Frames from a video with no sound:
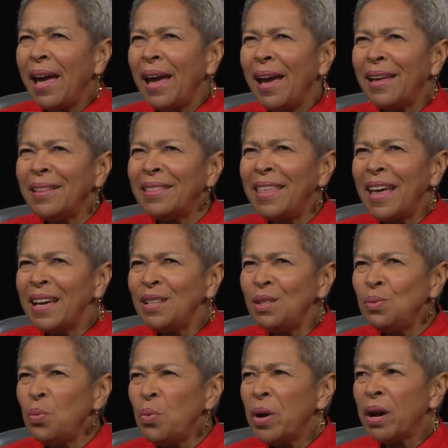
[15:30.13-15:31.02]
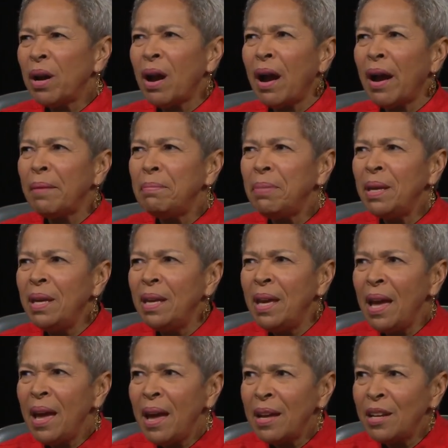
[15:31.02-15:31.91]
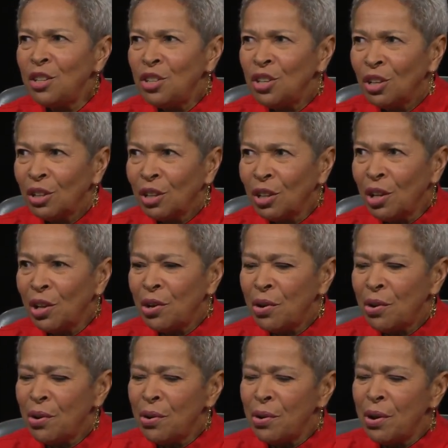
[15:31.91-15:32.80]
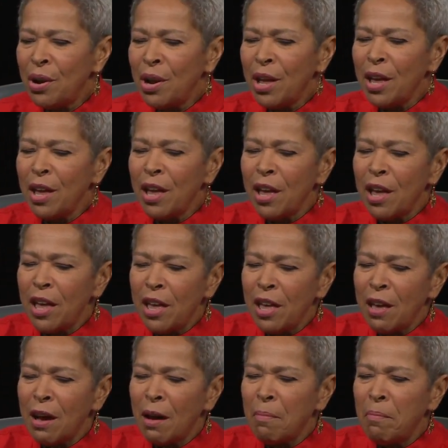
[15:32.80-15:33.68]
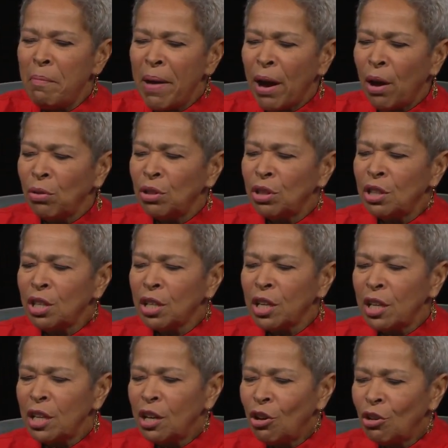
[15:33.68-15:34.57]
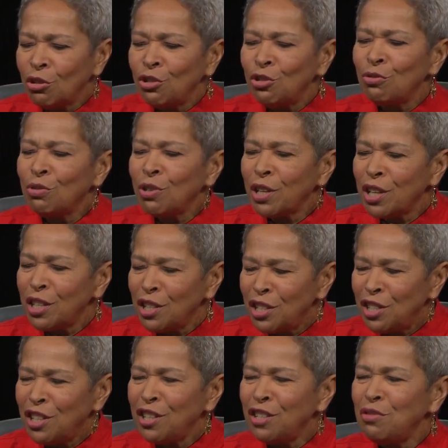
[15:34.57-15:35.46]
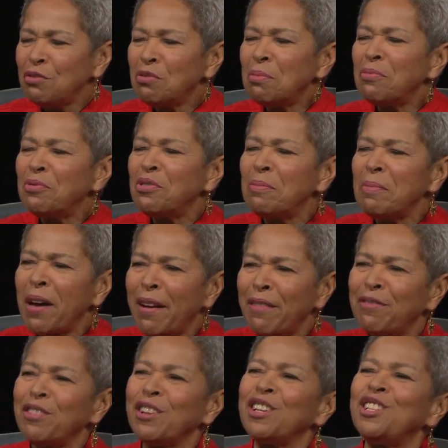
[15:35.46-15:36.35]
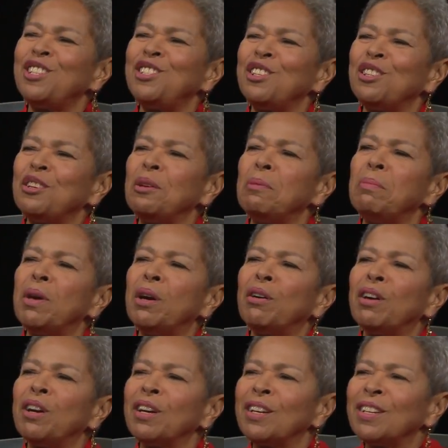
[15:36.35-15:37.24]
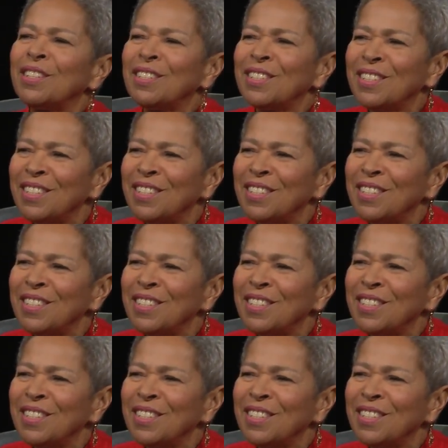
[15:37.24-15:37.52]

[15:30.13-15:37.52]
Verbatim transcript: And that's where I began to learn about the cultural continuum from Africa to the Americas.